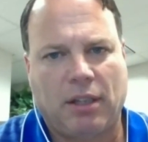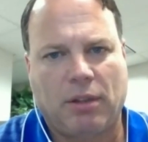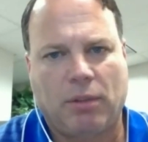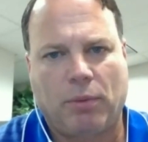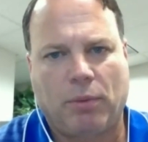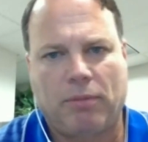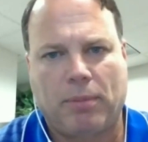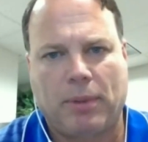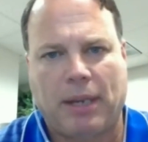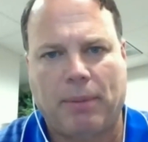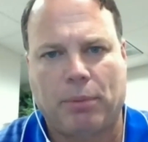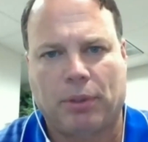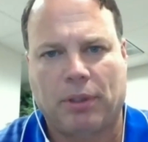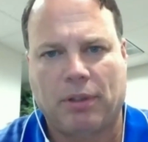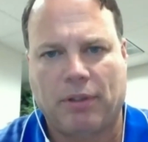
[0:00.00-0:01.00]
that we've been able to
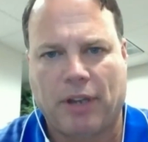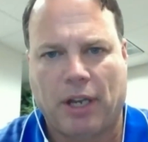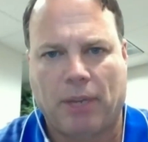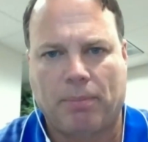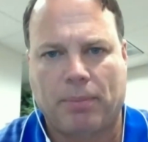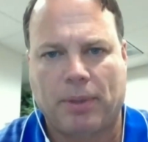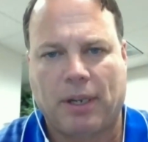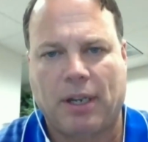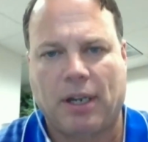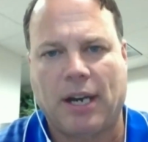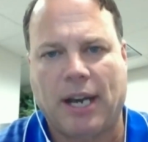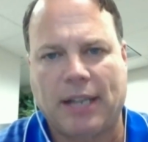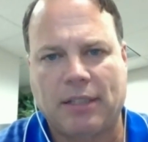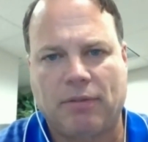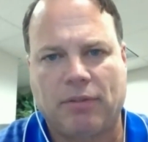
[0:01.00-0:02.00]
develop
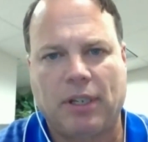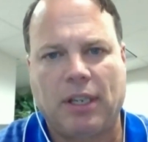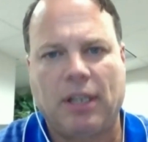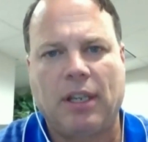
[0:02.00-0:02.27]
collectively